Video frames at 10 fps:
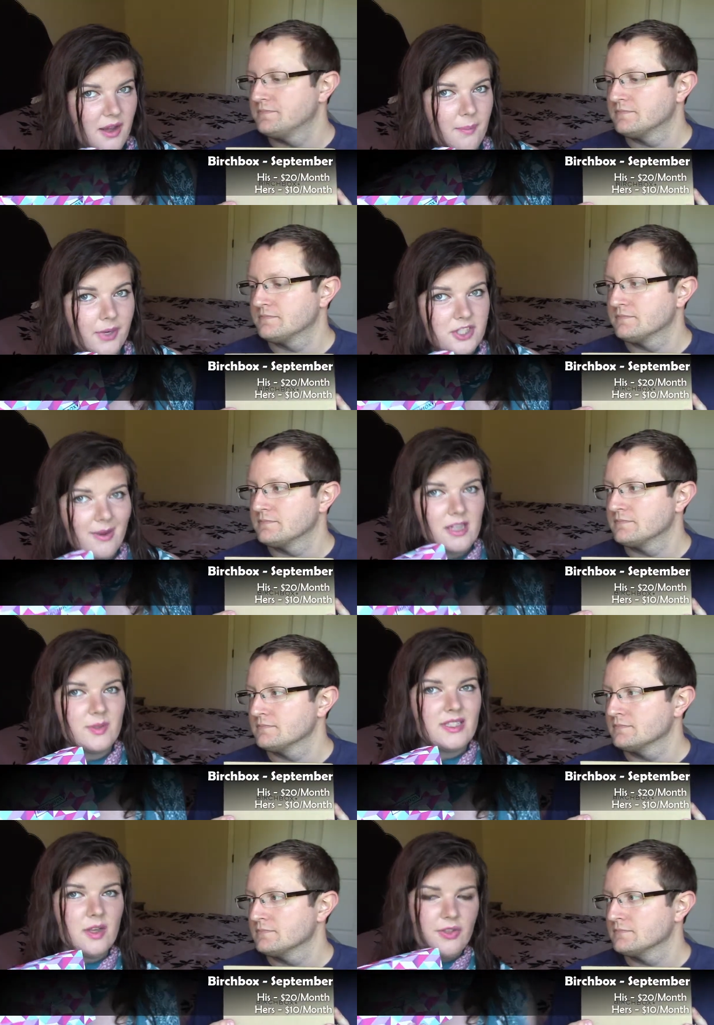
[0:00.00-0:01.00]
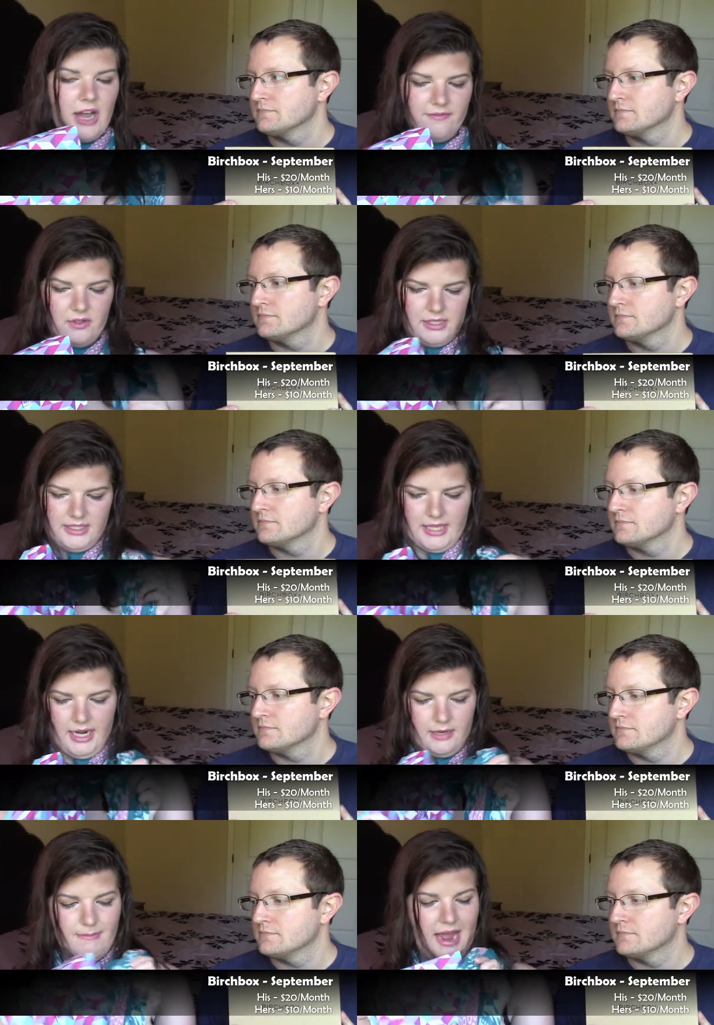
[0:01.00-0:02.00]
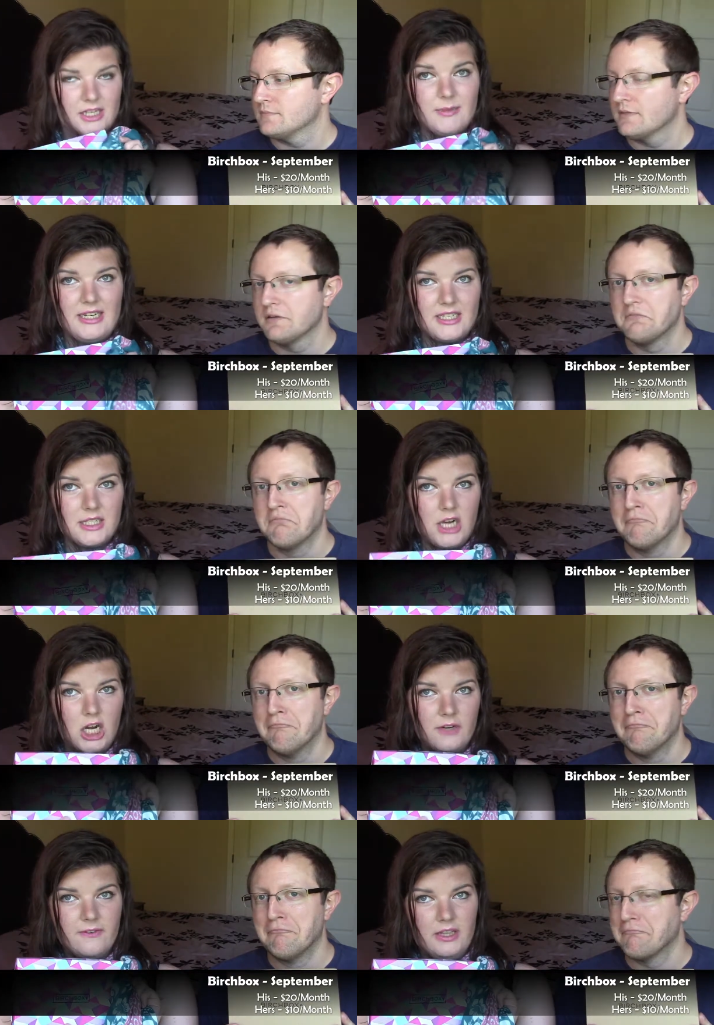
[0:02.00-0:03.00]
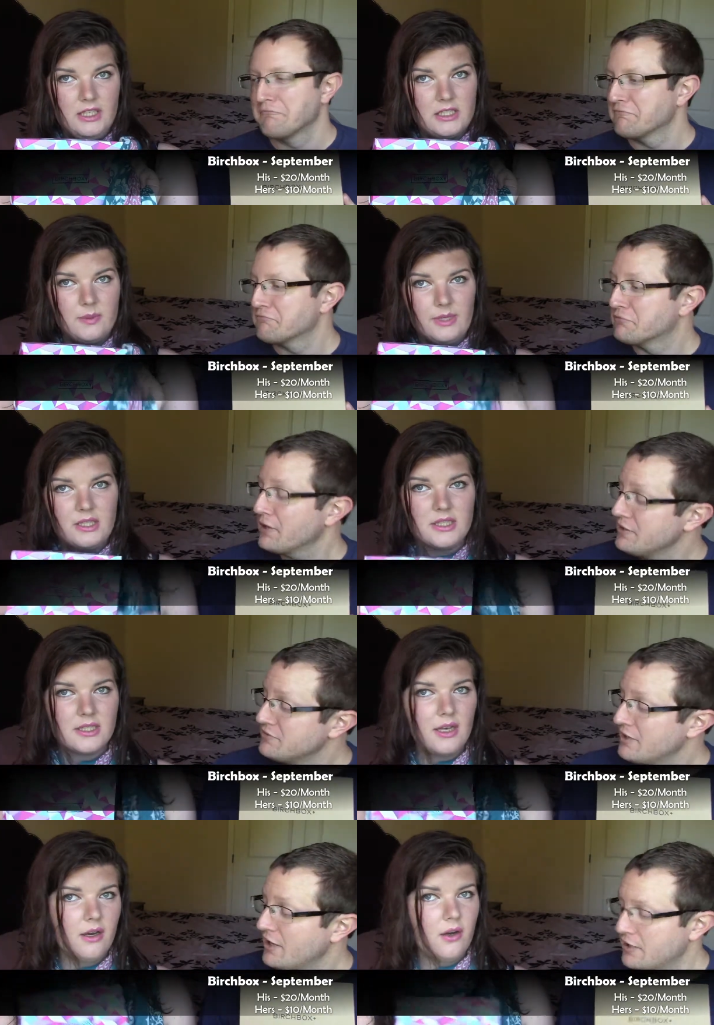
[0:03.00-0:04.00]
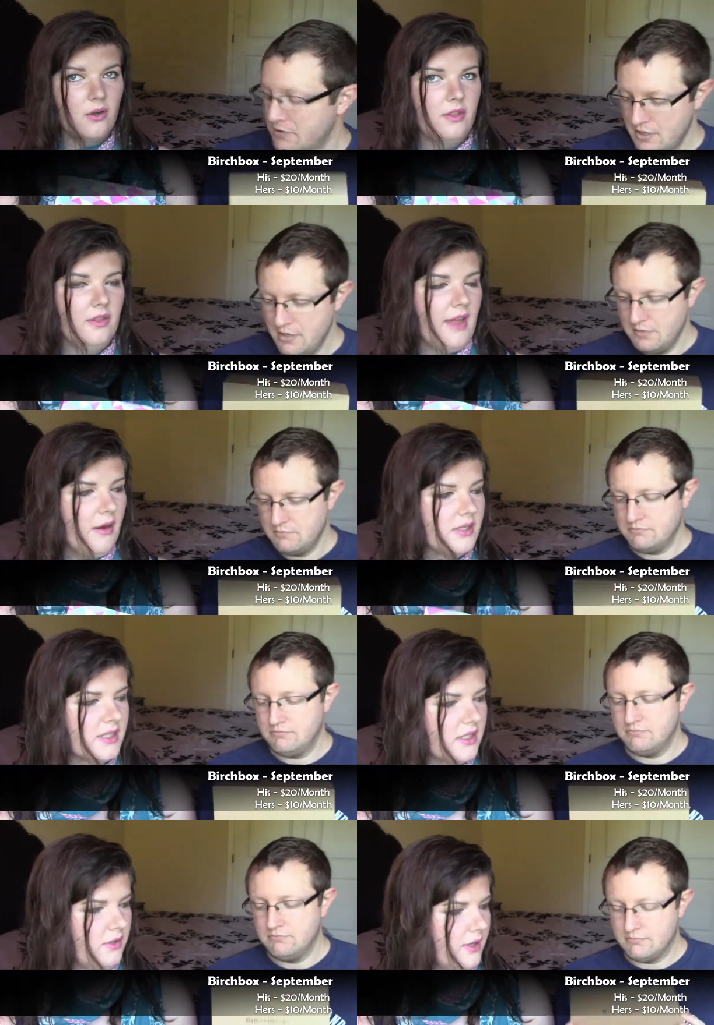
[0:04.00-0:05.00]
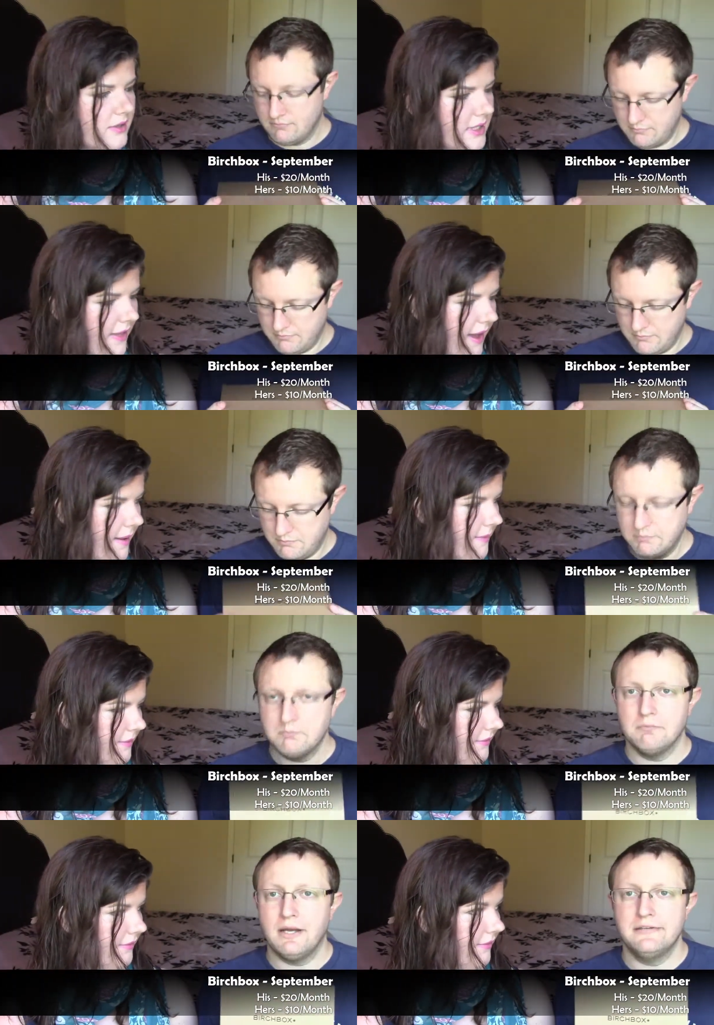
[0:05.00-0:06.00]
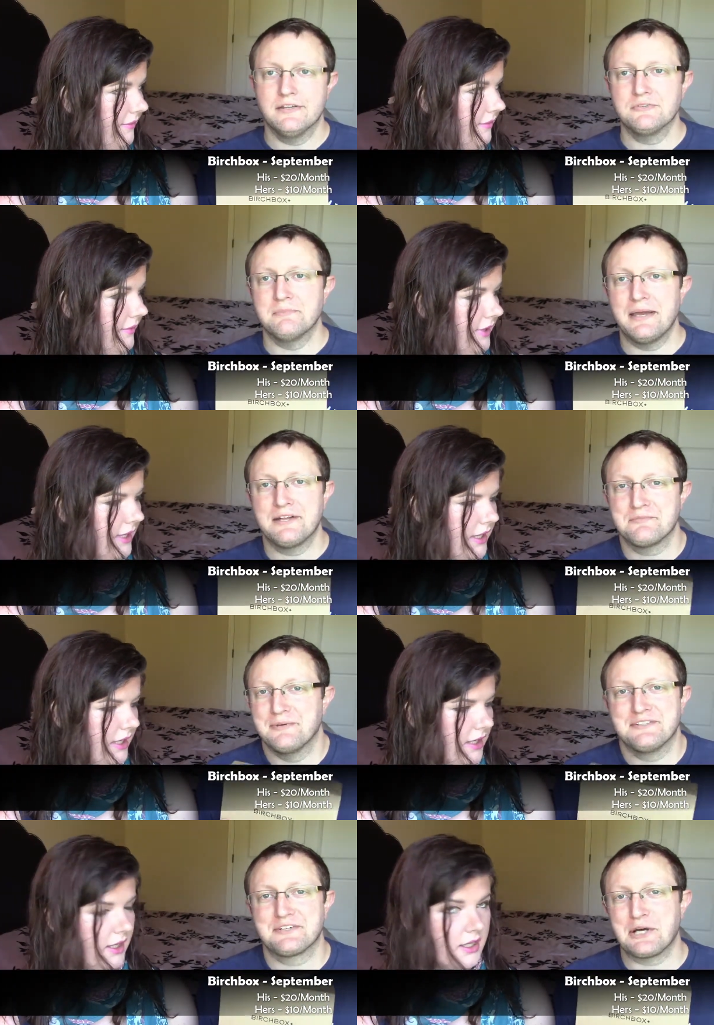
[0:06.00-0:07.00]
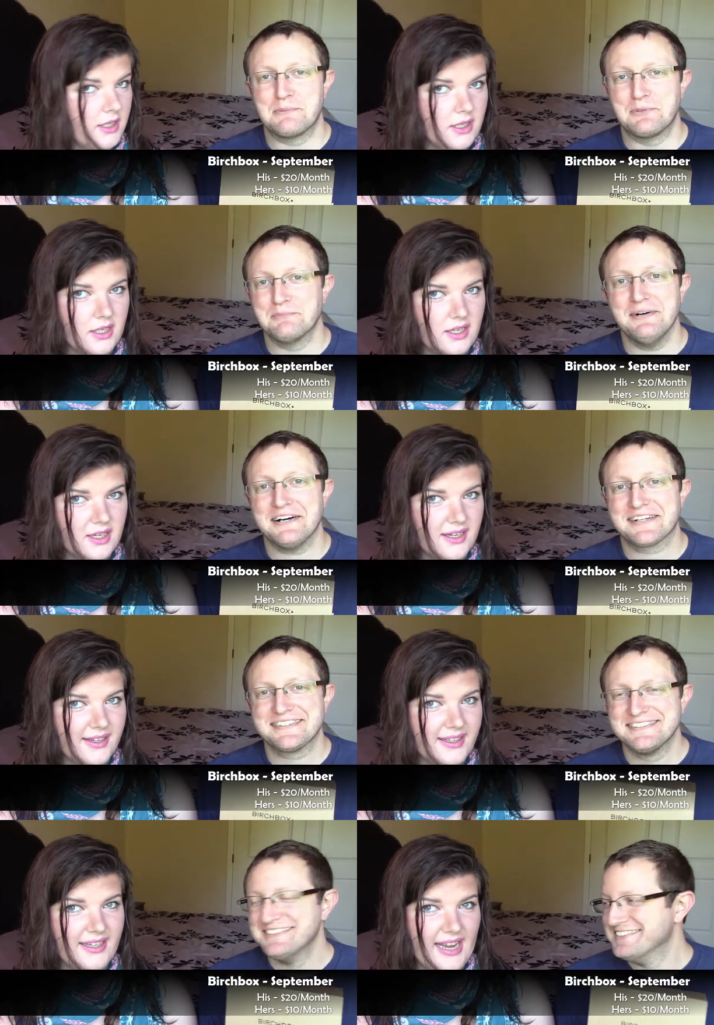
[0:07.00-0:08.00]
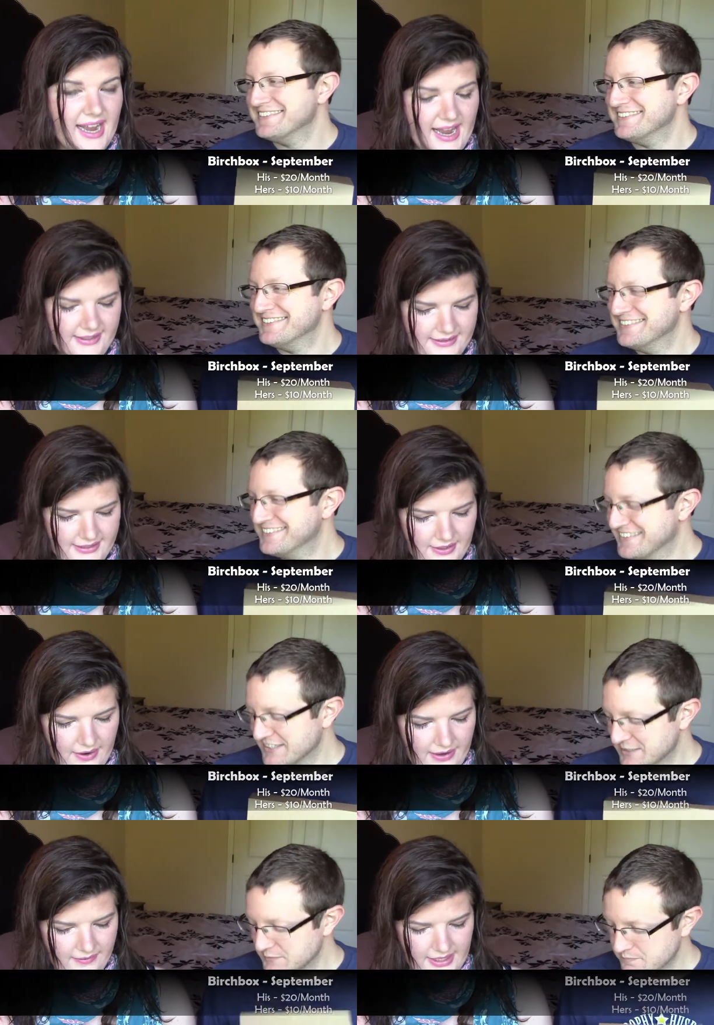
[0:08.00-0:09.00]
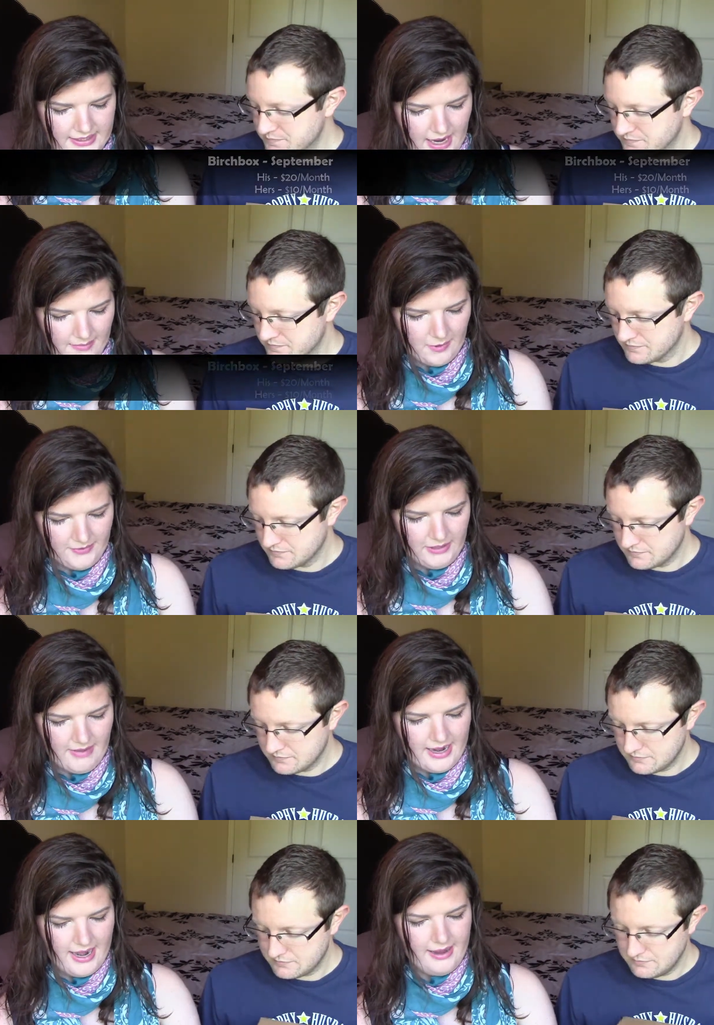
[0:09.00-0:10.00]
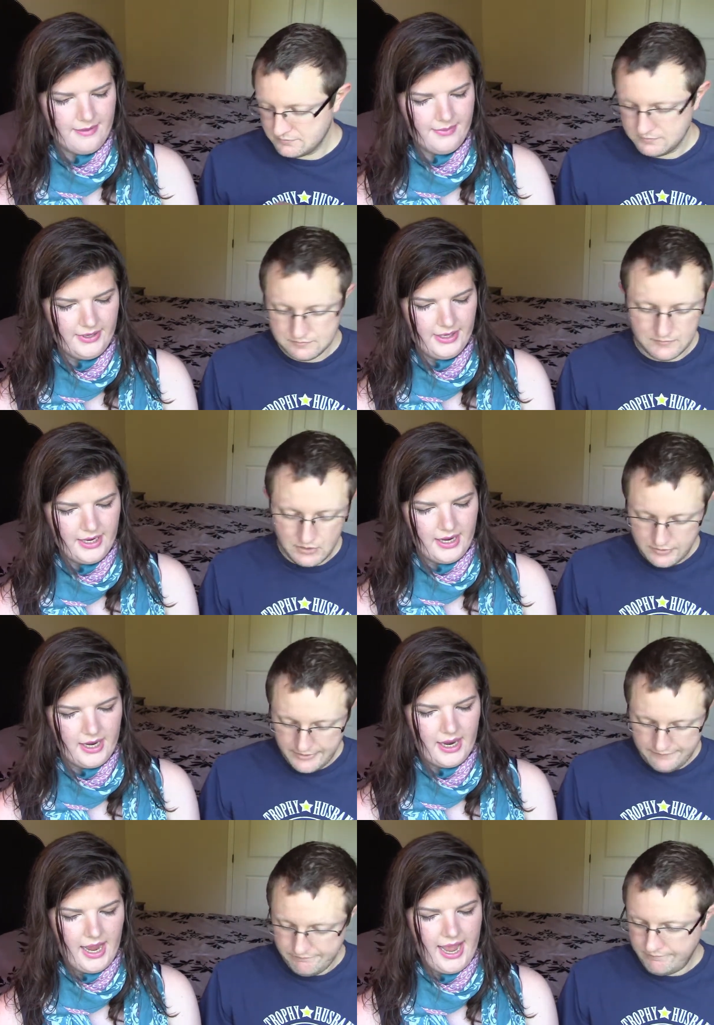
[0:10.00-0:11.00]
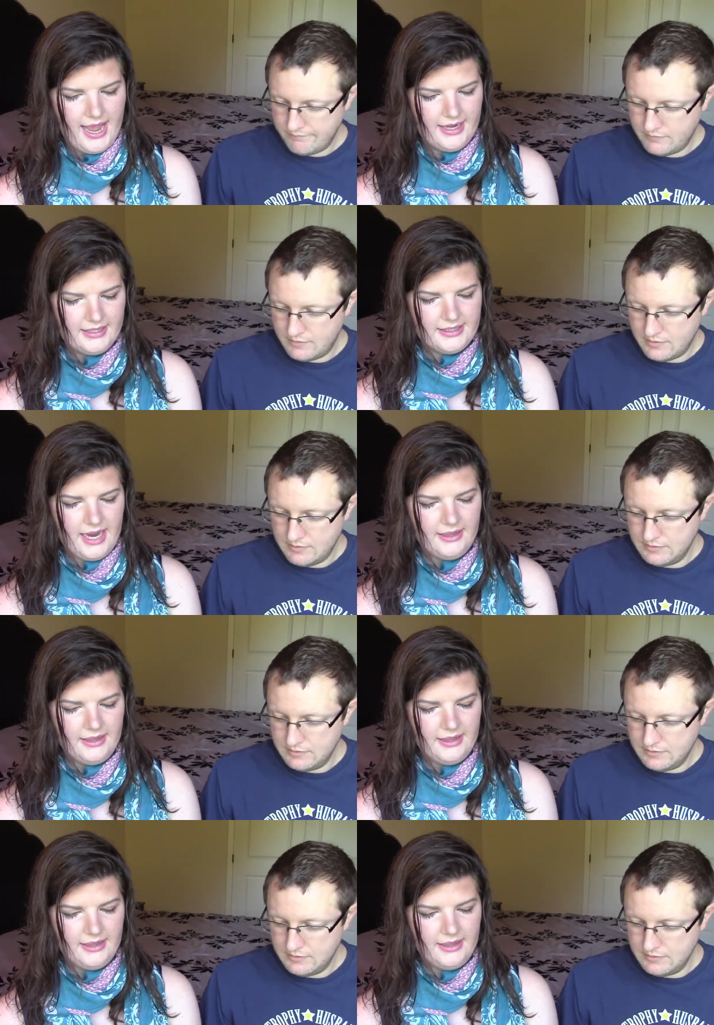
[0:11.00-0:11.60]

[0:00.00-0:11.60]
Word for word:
Speaker 1: Birchbox was so thoughtful and decided to match my scarf in this one. They so did. that was kudos to them.
Speaker 2: Mine doesn't match. Mine's a cardboard box.
Speaker 1: Yeah, so anyways, I'm opening mine up. Okay. And inside